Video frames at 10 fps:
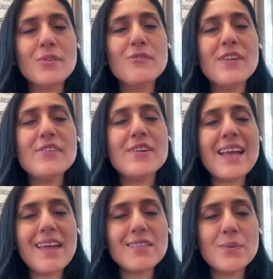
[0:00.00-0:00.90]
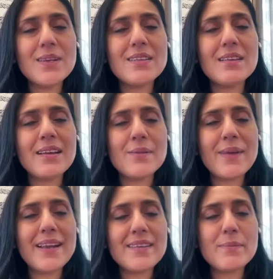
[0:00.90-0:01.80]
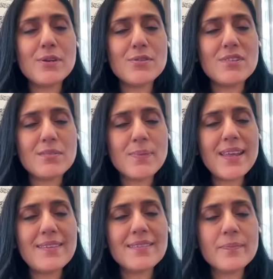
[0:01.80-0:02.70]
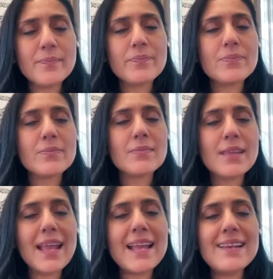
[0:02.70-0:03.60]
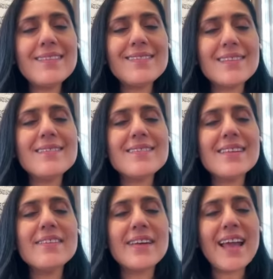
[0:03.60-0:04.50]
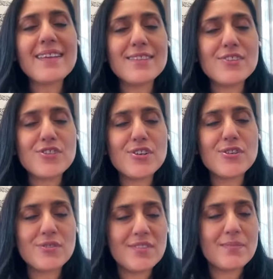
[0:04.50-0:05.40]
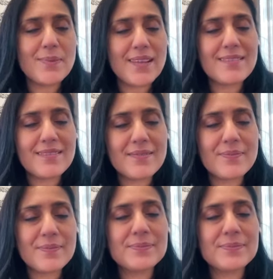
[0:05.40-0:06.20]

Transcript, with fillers: you feel relaxed with, invite them into the space. And let's instill relaxation into the space